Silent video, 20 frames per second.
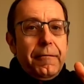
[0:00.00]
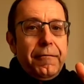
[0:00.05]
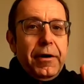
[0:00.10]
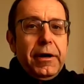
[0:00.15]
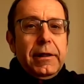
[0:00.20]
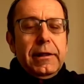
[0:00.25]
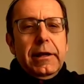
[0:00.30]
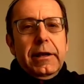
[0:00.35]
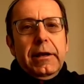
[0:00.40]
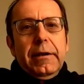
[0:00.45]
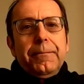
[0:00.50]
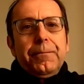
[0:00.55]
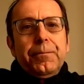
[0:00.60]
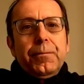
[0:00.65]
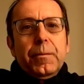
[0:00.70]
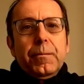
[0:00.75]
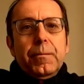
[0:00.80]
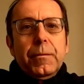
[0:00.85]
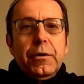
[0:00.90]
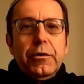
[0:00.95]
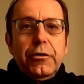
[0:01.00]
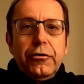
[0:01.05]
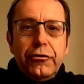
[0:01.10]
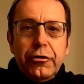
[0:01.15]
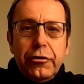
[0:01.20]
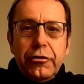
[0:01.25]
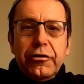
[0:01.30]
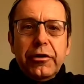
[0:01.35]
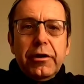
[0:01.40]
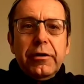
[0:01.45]
Finally,
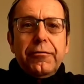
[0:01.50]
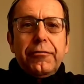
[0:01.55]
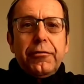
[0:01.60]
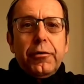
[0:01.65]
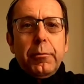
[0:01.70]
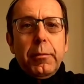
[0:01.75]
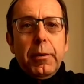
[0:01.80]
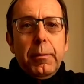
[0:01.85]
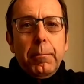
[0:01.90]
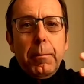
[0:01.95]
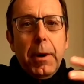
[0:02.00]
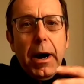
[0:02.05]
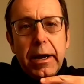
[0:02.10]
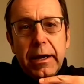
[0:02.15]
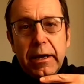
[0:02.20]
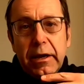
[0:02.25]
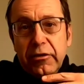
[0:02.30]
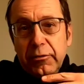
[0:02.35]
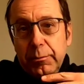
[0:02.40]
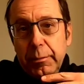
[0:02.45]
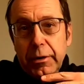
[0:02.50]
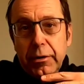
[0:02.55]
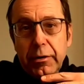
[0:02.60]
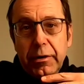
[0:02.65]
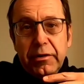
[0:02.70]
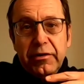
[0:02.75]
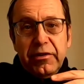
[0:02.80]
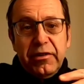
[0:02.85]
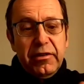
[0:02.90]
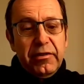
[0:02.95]
judging from my
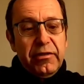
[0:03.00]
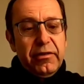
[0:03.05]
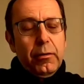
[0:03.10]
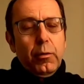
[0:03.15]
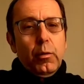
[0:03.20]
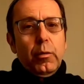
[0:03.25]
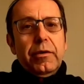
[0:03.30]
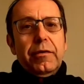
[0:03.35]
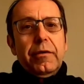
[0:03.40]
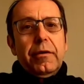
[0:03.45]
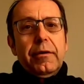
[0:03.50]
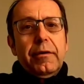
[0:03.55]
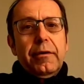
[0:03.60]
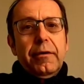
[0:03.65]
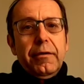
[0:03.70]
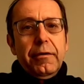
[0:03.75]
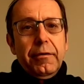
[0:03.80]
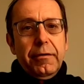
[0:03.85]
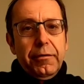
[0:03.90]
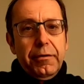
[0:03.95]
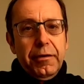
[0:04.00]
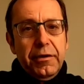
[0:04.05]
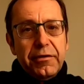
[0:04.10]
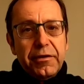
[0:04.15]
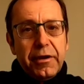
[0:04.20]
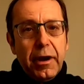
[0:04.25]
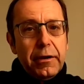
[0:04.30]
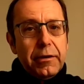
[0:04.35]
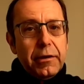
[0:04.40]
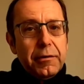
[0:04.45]
experiences with
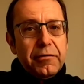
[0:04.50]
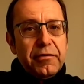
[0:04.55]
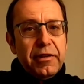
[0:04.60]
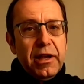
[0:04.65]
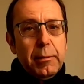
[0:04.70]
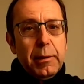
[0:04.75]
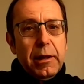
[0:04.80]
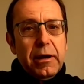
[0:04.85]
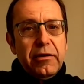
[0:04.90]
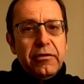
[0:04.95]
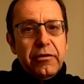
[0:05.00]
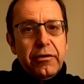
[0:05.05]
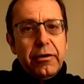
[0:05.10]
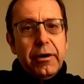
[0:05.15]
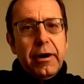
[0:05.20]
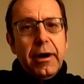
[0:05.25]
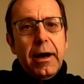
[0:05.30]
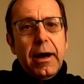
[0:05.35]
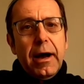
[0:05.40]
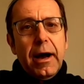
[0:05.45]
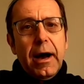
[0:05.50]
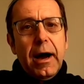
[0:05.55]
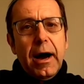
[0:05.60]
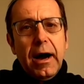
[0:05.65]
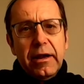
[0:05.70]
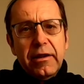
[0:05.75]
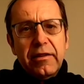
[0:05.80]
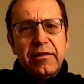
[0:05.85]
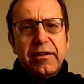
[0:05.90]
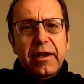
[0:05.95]
this kind of stabilizer,
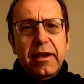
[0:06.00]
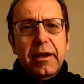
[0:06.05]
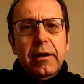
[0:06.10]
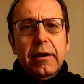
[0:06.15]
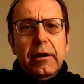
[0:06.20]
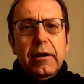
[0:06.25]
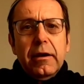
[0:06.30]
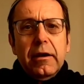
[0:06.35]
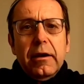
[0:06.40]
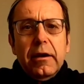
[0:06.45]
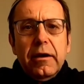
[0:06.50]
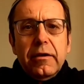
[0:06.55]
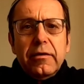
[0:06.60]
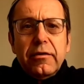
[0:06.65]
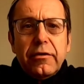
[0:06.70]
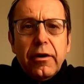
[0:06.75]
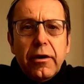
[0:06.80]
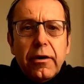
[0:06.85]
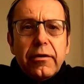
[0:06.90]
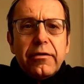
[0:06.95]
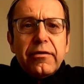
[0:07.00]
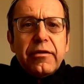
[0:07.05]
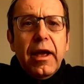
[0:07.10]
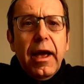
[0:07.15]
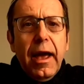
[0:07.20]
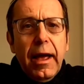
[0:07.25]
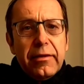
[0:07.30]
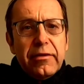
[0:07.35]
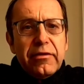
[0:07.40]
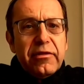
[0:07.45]
I'd say it does
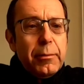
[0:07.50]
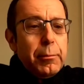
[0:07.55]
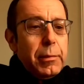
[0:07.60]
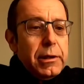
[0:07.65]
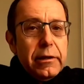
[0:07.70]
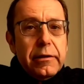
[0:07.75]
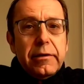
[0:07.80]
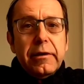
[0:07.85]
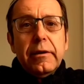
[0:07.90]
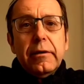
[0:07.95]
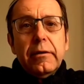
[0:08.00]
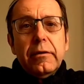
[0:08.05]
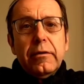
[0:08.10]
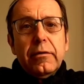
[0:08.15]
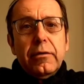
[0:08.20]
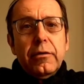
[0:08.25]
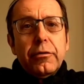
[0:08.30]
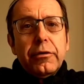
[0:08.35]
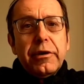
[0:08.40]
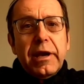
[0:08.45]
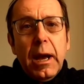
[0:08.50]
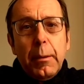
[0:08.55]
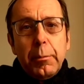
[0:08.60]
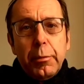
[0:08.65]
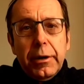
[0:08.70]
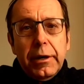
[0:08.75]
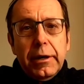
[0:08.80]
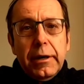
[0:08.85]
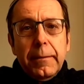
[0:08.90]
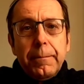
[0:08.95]
add stability to your
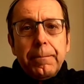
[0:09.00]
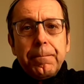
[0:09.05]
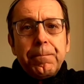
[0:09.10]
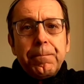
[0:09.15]
KAP-rig.